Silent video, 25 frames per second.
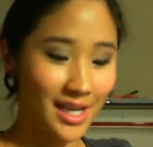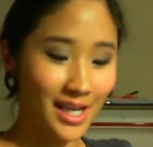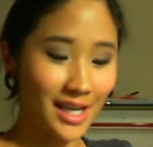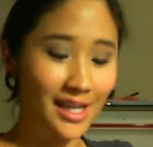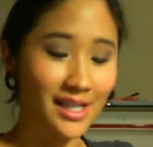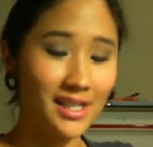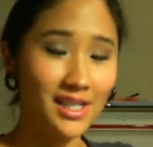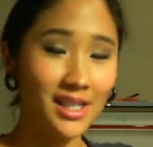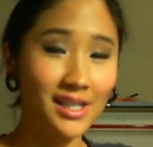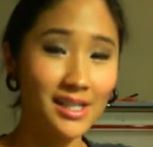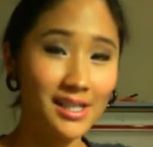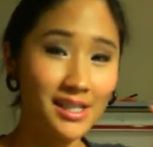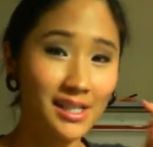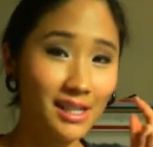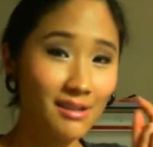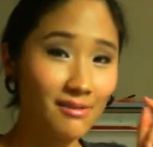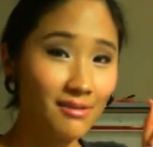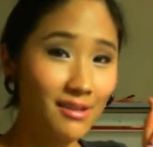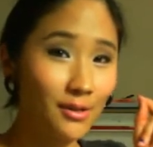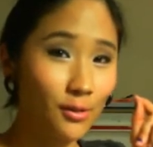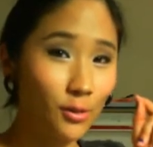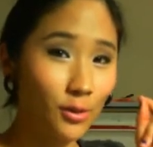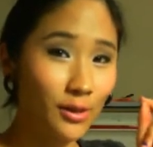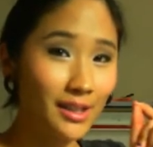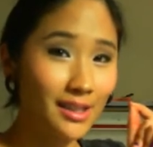It does leave
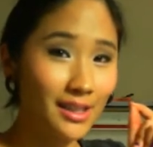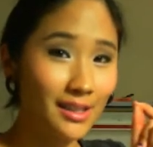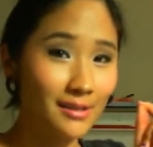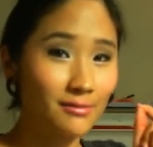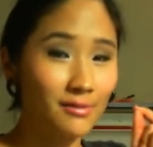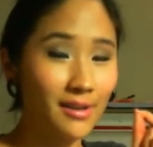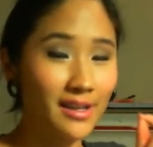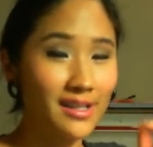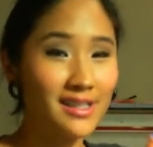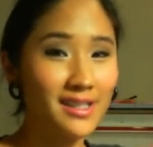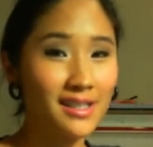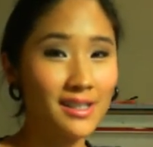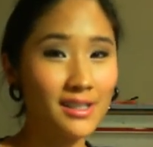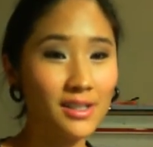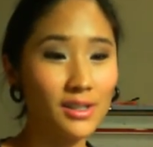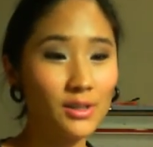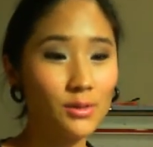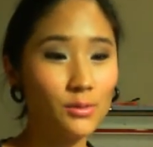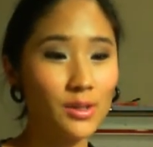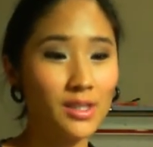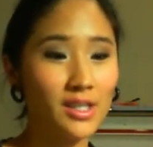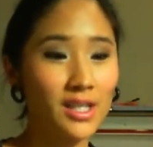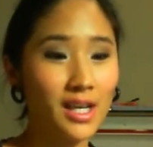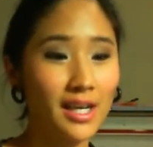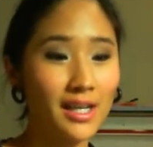an oily residue,
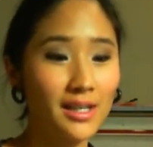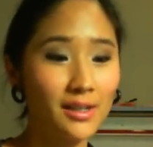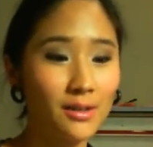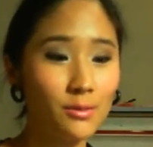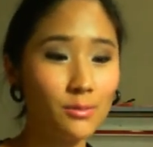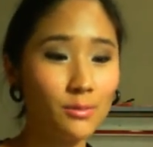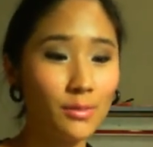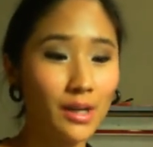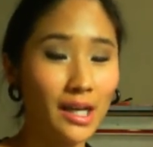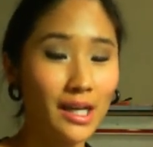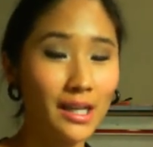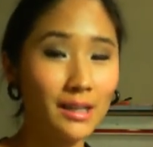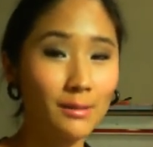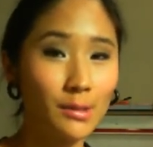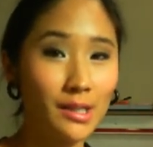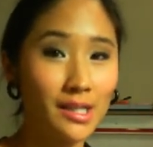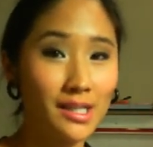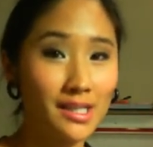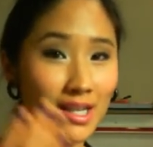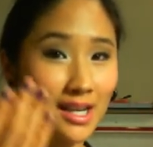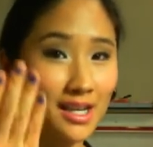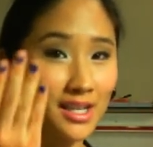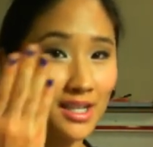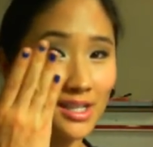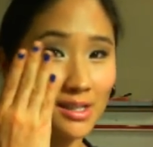which I don't mind
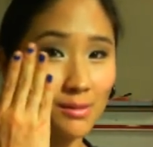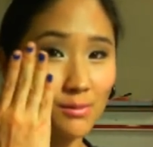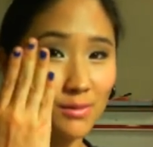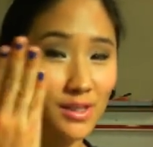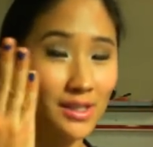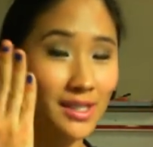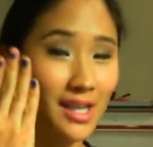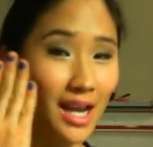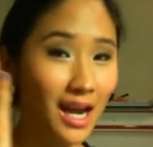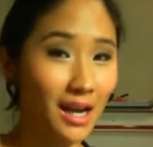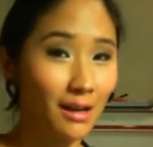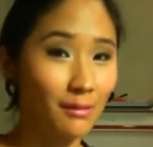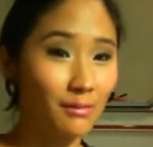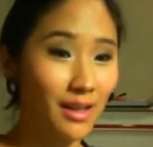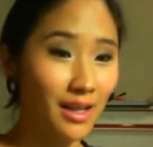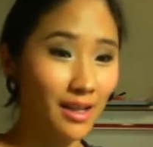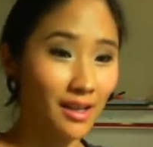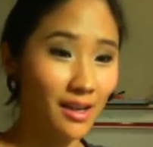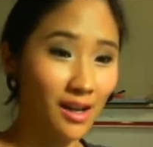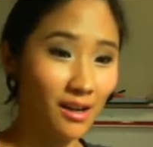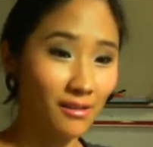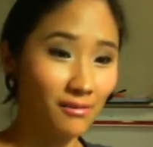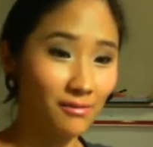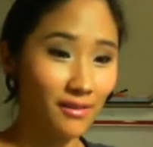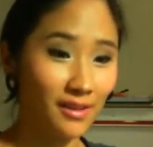because I just dab that
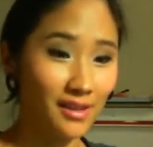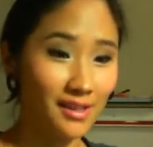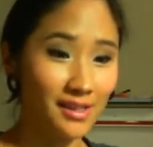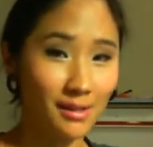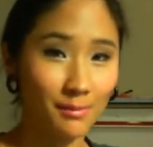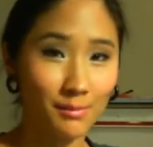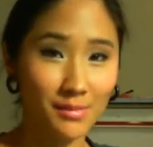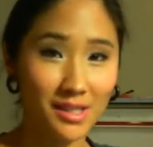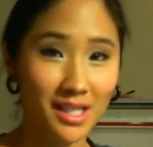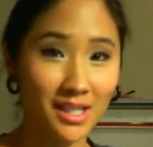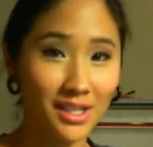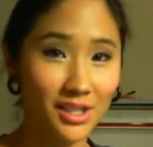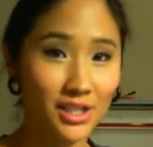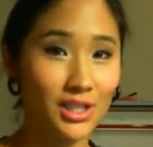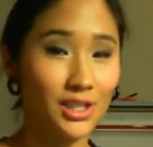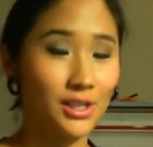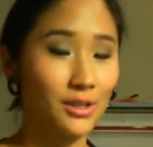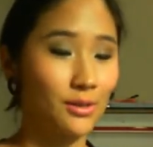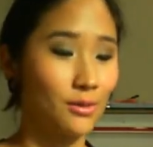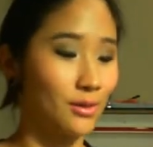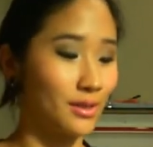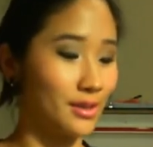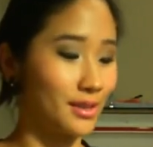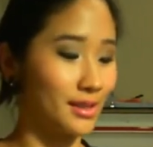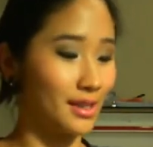off with some
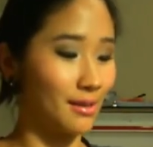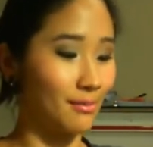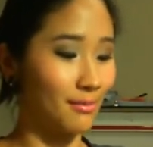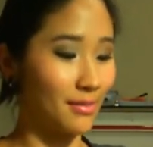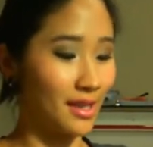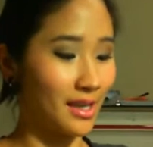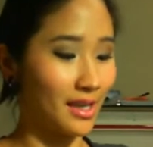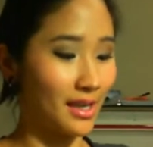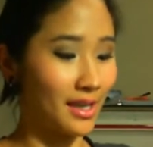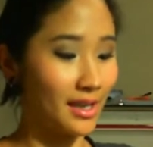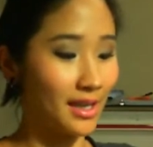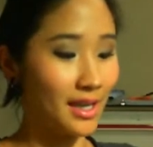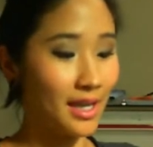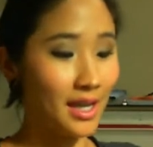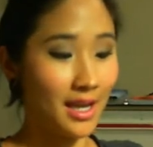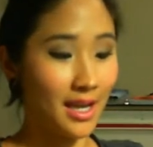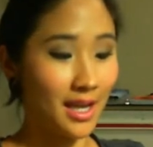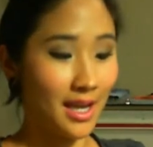tissue or something,